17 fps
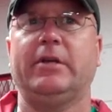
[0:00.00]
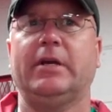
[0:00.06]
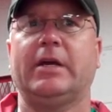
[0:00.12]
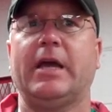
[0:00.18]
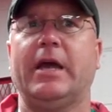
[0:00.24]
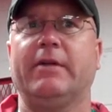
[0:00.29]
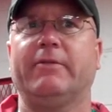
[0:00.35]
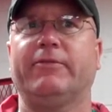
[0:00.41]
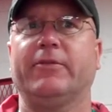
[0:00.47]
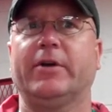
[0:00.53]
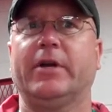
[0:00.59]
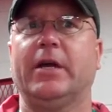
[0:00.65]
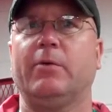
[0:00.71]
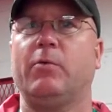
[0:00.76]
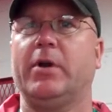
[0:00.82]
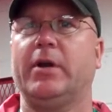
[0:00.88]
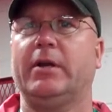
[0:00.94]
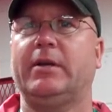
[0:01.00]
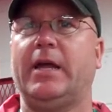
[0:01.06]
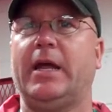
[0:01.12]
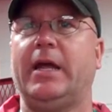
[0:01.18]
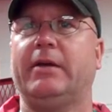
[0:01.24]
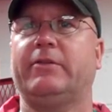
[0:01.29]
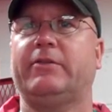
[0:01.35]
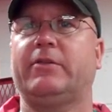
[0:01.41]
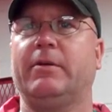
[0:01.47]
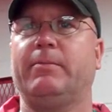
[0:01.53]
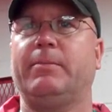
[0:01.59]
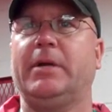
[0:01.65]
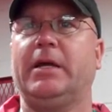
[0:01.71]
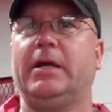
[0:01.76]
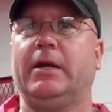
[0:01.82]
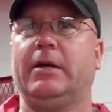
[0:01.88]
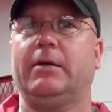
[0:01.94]
You kind of forget what it takes to
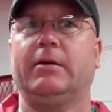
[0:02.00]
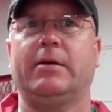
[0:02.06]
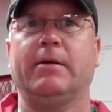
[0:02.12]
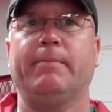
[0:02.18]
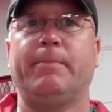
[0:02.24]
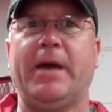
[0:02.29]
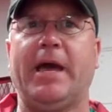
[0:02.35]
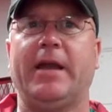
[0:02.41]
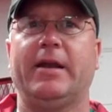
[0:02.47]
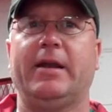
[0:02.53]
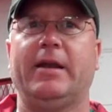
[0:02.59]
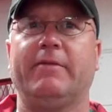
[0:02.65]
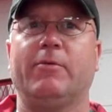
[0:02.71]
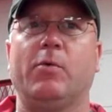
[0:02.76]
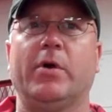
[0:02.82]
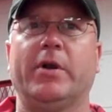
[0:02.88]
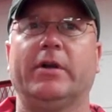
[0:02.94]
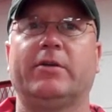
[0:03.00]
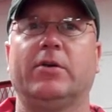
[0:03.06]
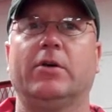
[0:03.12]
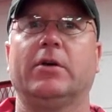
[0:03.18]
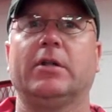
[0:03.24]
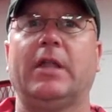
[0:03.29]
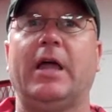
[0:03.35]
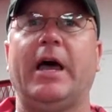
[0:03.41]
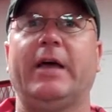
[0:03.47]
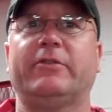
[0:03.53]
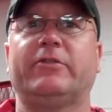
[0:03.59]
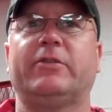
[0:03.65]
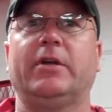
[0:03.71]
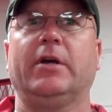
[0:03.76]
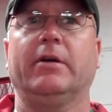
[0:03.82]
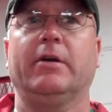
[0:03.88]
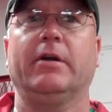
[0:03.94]
be competitive and what it took
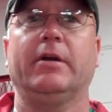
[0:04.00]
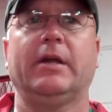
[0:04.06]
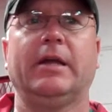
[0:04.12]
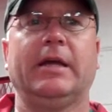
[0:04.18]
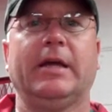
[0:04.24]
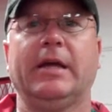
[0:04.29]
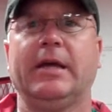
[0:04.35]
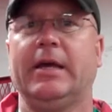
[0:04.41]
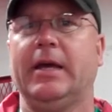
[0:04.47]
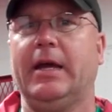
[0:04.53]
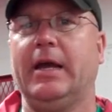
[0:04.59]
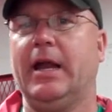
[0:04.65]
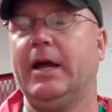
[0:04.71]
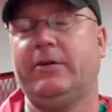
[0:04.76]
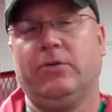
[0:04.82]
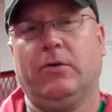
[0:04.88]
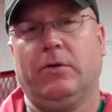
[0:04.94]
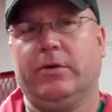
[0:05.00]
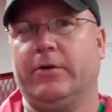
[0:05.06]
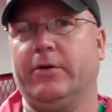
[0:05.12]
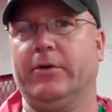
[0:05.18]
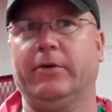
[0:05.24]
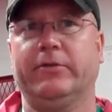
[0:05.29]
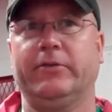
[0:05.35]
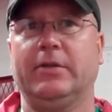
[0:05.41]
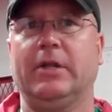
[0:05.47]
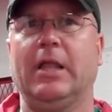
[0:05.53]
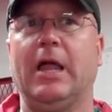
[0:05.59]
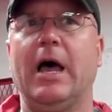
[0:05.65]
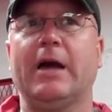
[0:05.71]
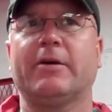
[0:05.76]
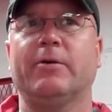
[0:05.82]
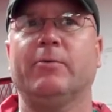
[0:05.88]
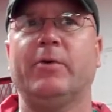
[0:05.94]
last year. And I told the girls in the
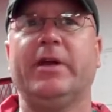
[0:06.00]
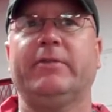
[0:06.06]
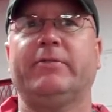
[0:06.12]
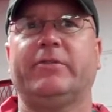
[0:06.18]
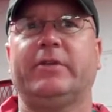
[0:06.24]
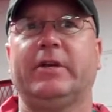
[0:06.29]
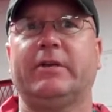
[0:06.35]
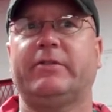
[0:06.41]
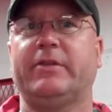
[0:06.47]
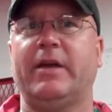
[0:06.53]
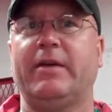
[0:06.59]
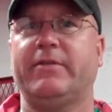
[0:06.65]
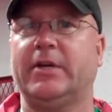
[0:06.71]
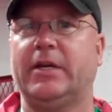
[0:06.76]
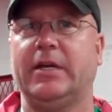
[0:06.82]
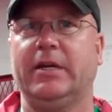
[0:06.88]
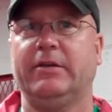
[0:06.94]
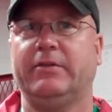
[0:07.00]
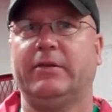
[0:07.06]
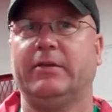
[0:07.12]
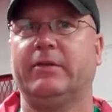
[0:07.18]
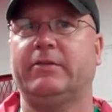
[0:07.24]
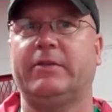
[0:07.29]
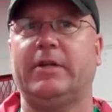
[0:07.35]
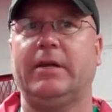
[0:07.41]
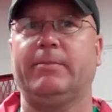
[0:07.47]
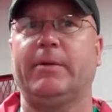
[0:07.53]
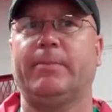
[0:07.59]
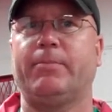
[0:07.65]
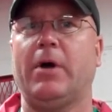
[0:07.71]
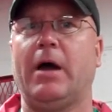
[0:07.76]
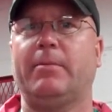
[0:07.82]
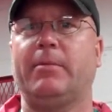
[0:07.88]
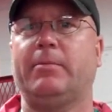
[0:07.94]
locker room, we have 6-7 kids in this team that
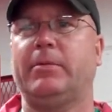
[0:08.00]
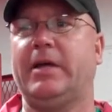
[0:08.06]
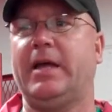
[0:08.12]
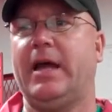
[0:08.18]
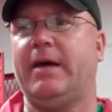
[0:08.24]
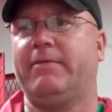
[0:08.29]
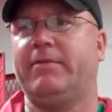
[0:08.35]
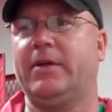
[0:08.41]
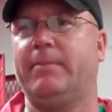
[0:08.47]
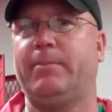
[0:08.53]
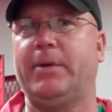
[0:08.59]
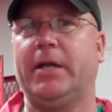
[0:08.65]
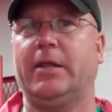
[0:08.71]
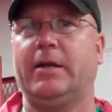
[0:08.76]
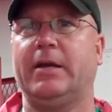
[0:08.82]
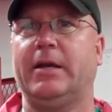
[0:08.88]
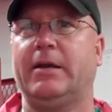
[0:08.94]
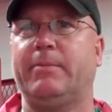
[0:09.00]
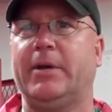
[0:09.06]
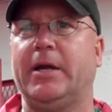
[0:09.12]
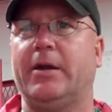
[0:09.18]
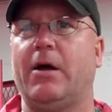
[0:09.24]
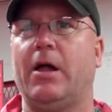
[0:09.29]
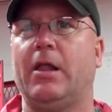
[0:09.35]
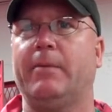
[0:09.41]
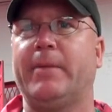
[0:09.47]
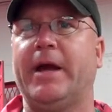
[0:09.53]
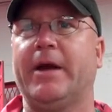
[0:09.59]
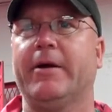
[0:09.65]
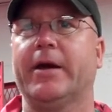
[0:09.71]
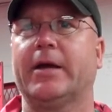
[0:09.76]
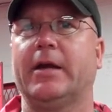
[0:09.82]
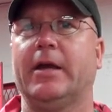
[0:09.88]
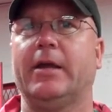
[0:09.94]
probably have the ability to be an
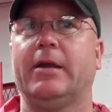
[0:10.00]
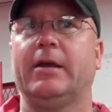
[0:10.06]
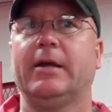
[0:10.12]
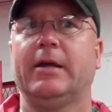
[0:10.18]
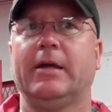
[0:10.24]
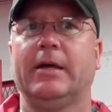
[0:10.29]
All-American.